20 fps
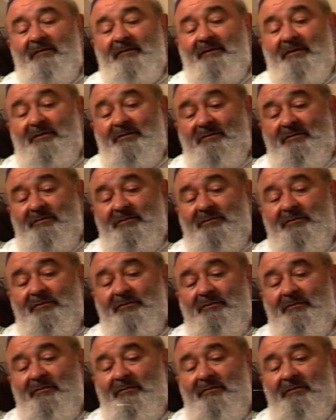went to
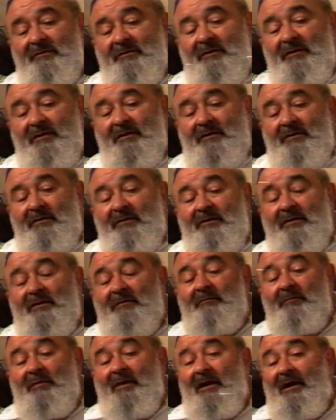school, to
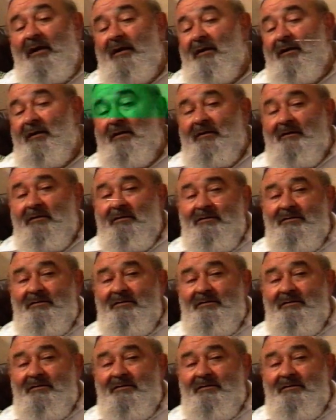Kambala, a